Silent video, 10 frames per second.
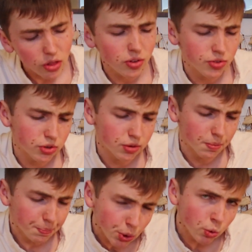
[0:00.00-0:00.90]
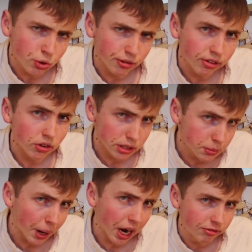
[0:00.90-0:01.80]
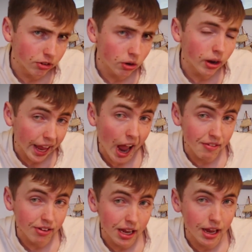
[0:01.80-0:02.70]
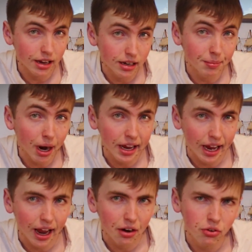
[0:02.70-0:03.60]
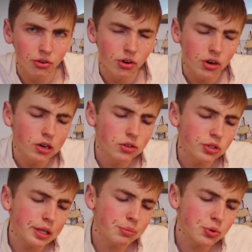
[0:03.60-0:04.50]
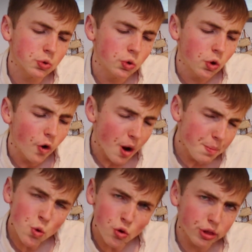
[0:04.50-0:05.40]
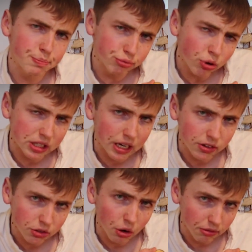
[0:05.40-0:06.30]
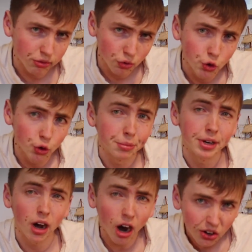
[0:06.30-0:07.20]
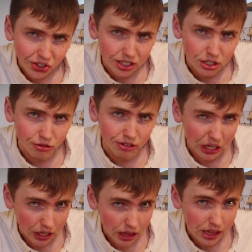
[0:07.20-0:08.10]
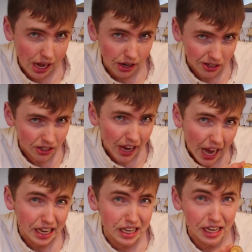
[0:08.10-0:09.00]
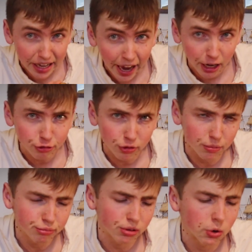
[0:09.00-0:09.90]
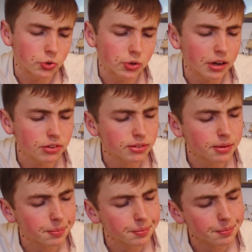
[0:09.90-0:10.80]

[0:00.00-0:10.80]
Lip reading: This beautiful spiral I have here in my hand seems more the product of human artistry than any natural process.